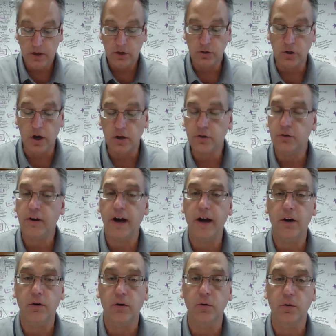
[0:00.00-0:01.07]
Dr.
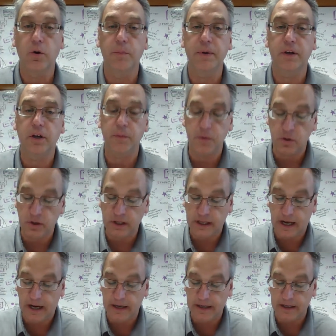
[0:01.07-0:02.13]
Harold will be
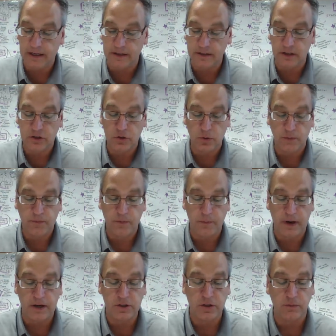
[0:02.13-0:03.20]
communicating additional
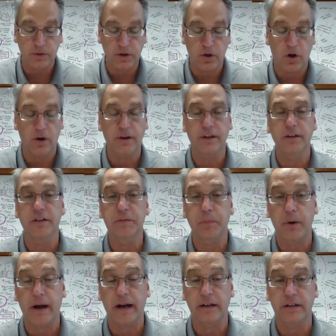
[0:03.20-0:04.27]
information regarding this
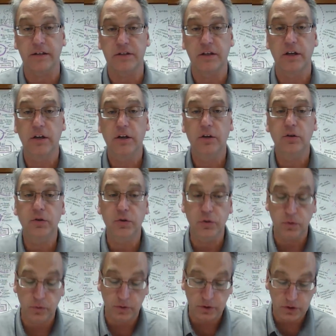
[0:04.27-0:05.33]
practice
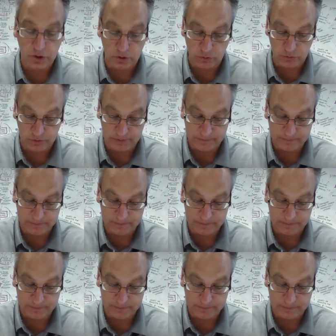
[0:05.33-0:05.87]
to the children.